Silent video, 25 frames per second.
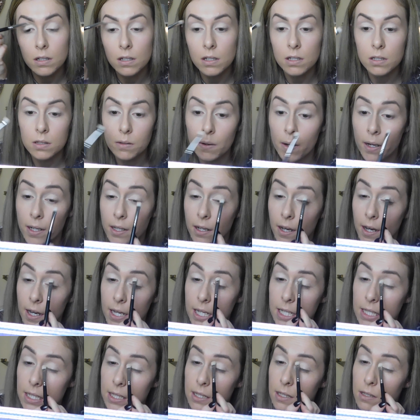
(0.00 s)
It's quite
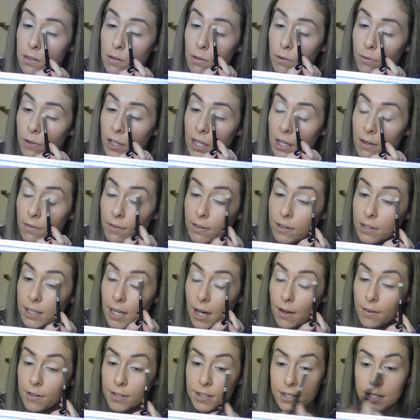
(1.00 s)
nice because it sort of evens
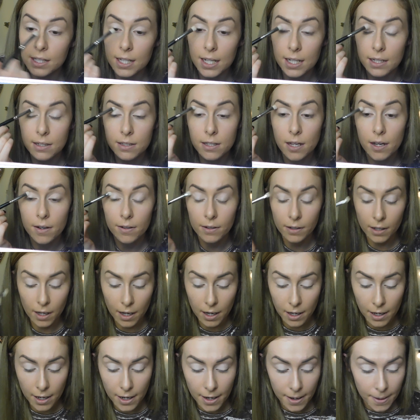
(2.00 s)
out the skin tone
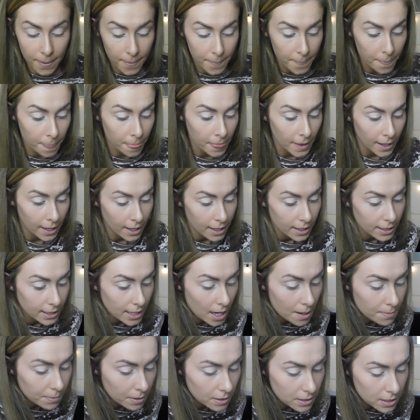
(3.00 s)
colour.
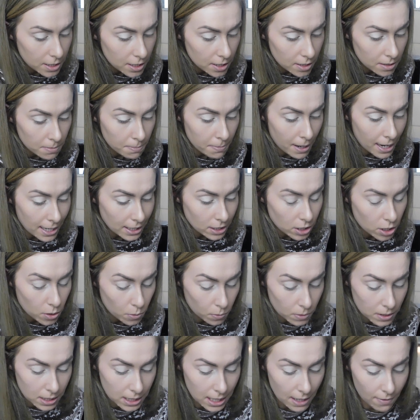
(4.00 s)
Now I'm going to use a MAC
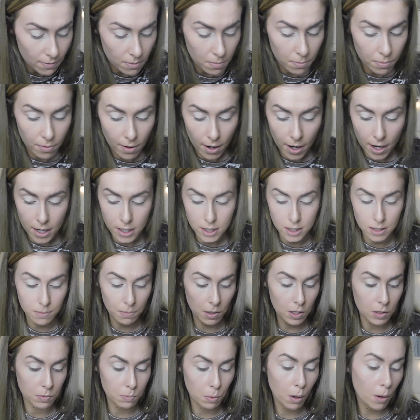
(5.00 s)
217 brush, the
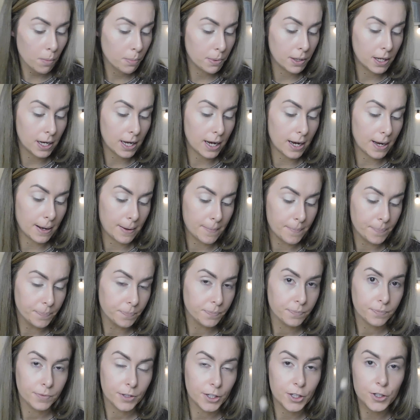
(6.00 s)
most popular
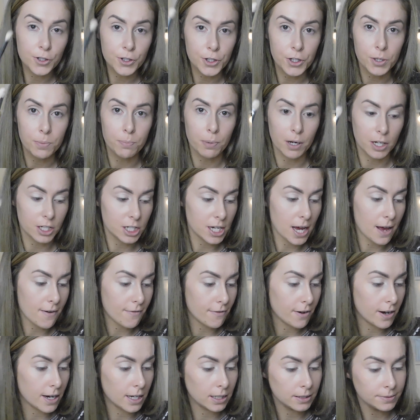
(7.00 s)
YouTube brush
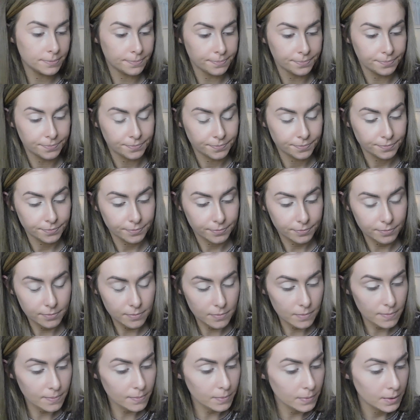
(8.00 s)
ever.
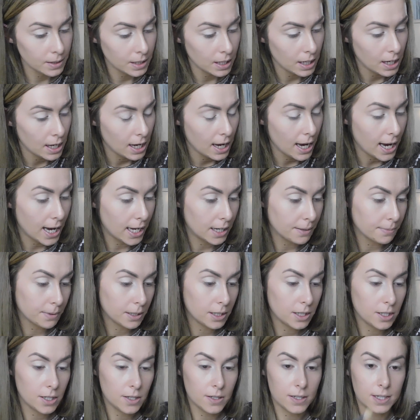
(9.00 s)
And I'm
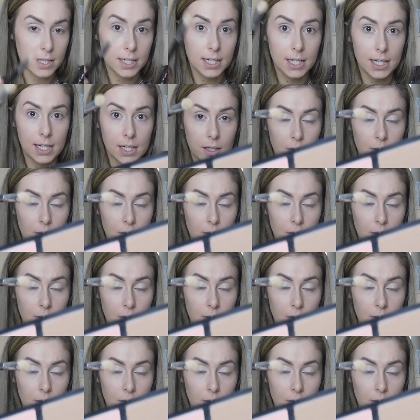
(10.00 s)
going to use the